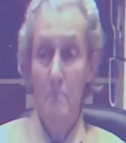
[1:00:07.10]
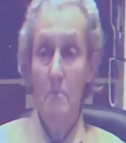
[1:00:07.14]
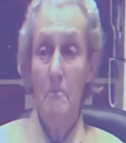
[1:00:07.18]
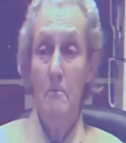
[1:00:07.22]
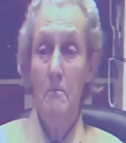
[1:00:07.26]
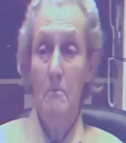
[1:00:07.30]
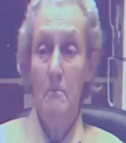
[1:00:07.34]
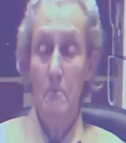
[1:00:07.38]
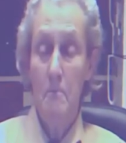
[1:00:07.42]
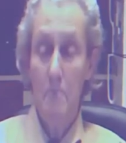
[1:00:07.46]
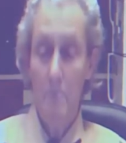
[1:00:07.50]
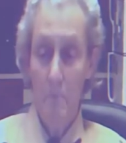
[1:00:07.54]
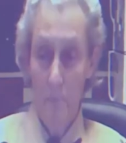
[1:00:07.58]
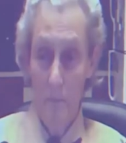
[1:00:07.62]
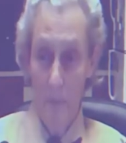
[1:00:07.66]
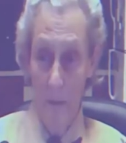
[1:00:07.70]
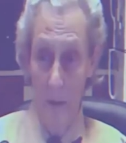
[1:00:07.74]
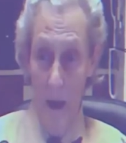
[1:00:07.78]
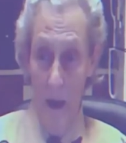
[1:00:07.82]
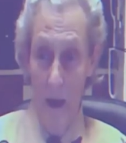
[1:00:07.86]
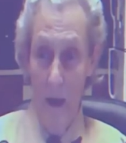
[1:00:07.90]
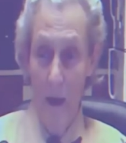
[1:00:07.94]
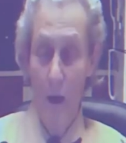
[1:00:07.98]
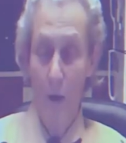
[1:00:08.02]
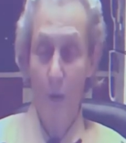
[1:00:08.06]

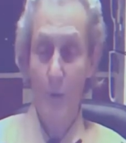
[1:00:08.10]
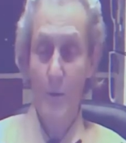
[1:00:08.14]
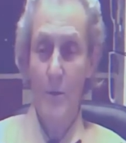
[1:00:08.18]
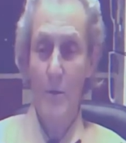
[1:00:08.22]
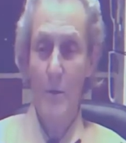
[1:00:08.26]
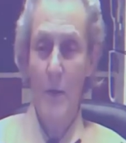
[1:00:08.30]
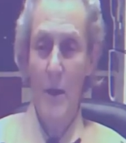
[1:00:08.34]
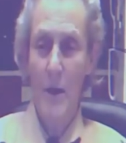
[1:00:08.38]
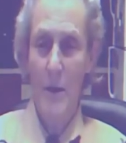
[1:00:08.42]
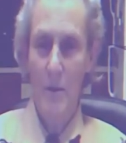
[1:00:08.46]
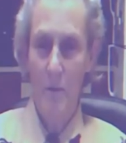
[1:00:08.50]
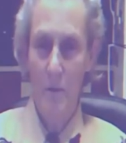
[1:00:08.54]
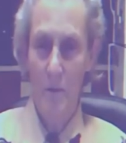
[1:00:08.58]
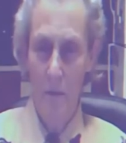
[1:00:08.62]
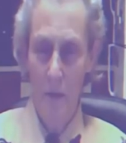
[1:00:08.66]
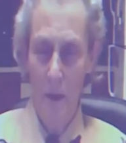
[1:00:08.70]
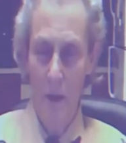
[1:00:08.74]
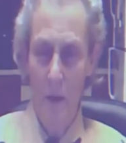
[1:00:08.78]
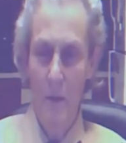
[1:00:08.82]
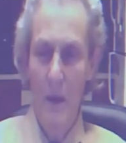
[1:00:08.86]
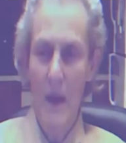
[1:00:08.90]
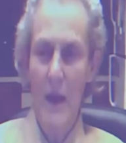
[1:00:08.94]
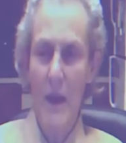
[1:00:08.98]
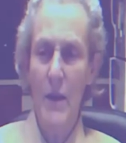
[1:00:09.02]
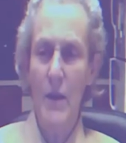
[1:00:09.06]
Yeah, exactly.
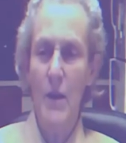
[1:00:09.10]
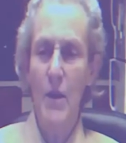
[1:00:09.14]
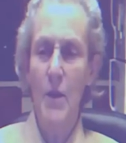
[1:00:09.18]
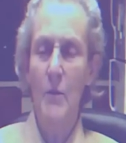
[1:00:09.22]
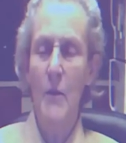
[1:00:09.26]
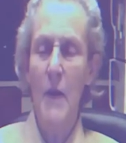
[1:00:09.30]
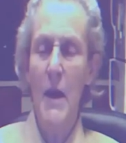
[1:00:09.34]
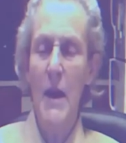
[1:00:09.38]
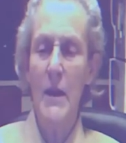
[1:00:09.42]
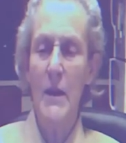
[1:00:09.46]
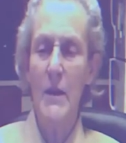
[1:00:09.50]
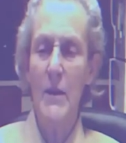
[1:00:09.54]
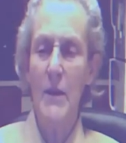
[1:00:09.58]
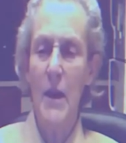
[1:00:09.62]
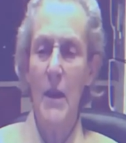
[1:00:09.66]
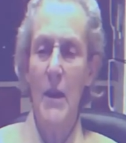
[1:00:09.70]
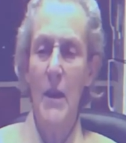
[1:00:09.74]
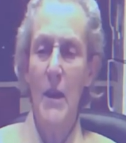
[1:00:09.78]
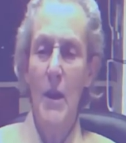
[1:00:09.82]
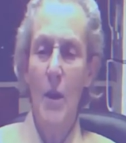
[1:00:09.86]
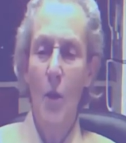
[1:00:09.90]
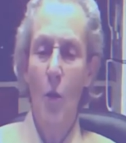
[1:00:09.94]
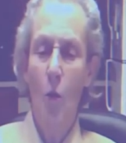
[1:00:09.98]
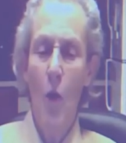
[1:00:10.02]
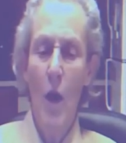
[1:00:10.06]
That
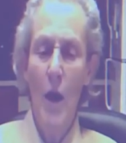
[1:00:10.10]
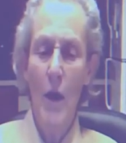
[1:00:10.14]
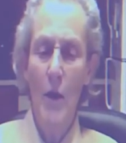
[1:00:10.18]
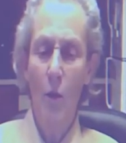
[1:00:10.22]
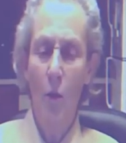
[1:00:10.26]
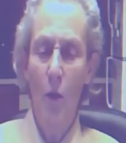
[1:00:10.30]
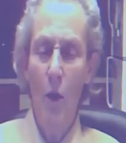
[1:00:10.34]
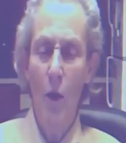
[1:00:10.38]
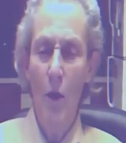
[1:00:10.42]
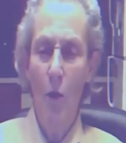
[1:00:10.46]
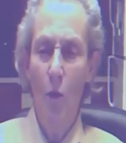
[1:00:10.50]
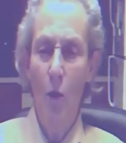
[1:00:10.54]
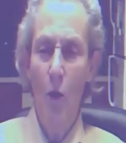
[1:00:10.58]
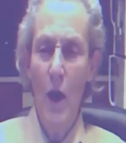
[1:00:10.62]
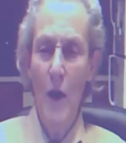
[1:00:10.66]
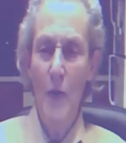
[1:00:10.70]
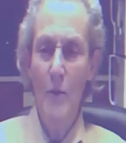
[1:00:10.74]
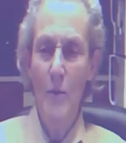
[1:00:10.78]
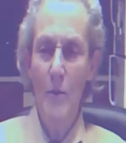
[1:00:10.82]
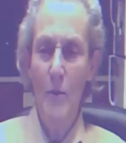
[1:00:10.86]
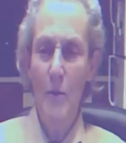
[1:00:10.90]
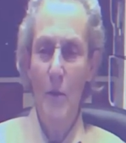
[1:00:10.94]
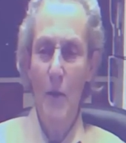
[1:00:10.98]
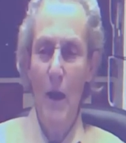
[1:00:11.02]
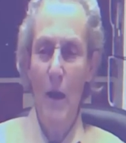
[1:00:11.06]
sports. What one
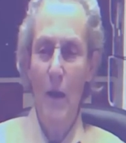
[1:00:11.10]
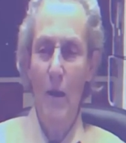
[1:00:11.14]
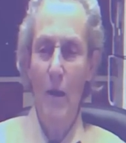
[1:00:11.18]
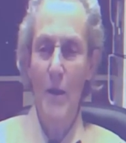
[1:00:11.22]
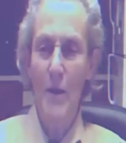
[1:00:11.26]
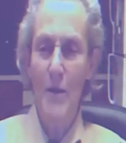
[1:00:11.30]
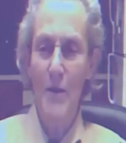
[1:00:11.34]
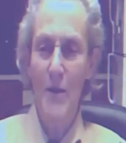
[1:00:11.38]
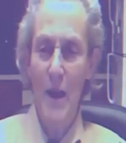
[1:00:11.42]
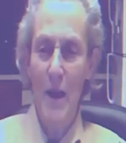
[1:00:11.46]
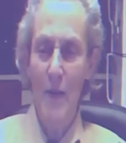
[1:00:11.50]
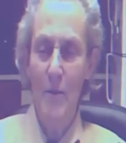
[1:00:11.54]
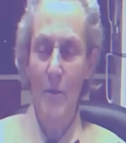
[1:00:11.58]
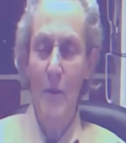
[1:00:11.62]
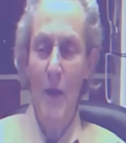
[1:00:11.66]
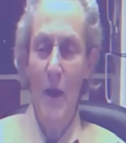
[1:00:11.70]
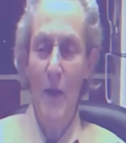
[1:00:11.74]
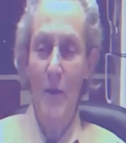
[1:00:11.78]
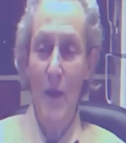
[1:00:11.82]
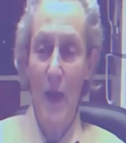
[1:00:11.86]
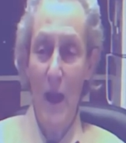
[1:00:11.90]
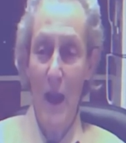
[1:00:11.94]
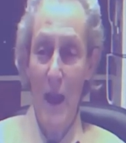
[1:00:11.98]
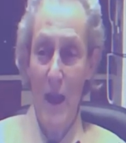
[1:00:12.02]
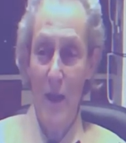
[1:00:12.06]
parent did about
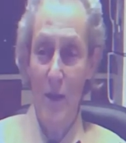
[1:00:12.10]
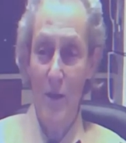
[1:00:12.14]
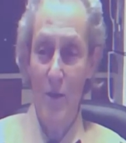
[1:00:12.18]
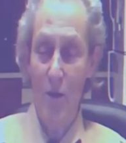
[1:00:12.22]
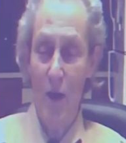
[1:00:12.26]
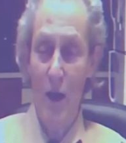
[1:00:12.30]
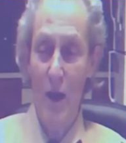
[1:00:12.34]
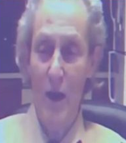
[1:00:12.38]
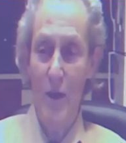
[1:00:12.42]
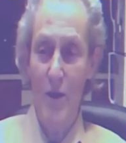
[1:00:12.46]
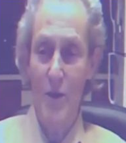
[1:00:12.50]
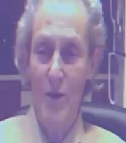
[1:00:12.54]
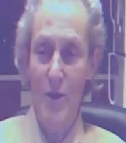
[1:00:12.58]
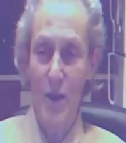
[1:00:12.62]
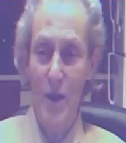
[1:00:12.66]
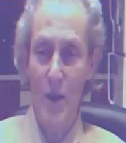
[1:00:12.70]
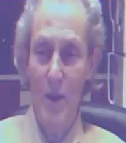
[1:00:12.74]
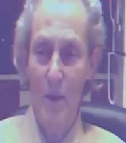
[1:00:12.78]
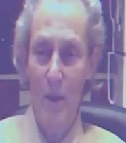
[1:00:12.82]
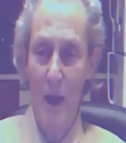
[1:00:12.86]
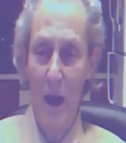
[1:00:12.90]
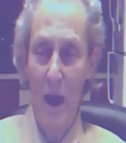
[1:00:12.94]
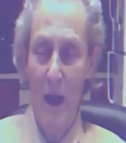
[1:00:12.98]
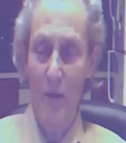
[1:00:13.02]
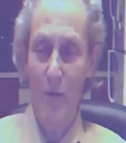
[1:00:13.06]
the hand dryers in the
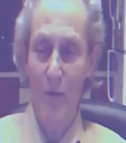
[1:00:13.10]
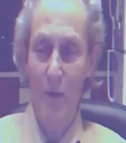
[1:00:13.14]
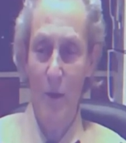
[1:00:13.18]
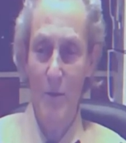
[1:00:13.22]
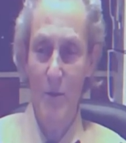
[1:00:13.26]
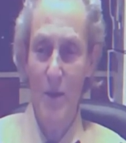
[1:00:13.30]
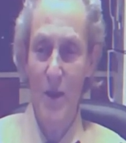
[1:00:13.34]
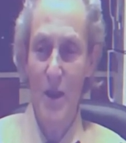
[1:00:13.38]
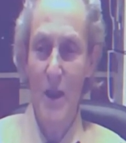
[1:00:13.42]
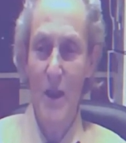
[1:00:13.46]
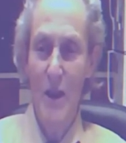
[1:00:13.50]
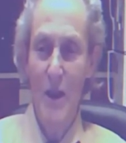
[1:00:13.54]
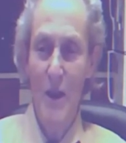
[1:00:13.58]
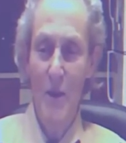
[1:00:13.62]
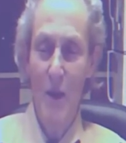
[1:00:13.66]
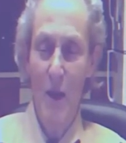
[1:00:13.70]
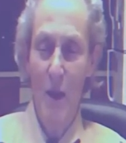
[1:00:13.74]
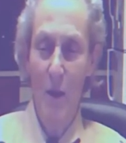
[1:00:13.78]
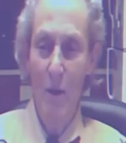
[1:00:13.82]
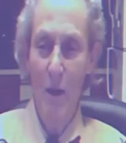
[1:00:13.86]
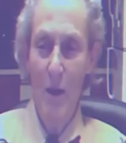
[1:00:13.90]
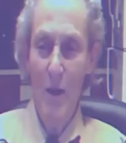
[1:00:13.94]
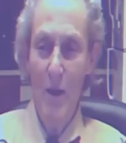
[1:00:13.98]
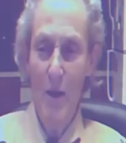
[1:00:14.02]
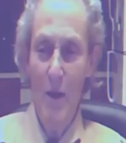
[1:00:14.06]
bathrooms, they
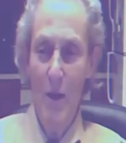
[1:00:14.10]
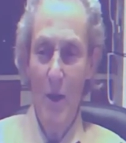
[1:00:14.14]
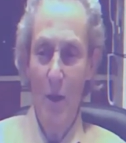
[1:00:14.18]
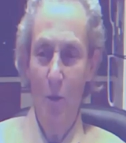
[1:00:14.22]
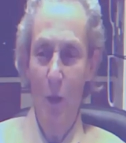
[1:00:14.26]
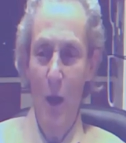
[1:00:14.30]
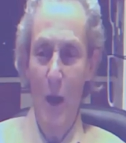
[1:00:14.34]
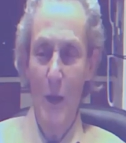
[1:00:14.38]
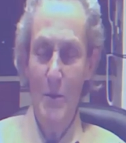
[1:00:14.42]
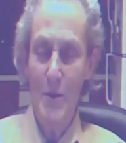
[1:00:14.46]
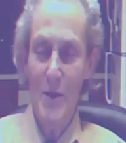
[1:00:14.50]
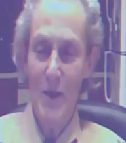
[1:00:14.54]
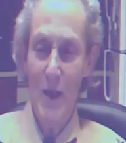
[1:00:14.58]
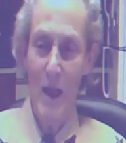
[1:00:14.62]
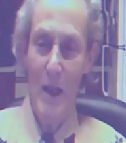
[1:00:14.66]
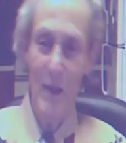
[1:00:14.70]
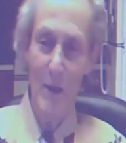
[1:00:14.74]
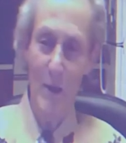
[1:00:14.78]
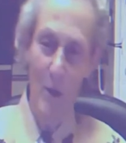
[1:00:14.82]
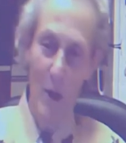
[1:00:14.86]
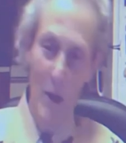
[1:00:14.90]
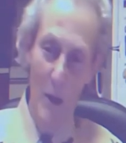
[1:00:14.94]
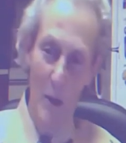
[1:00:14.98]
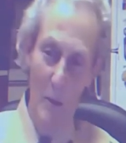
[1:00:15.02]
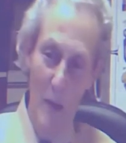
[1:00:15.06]
went to the websites of all the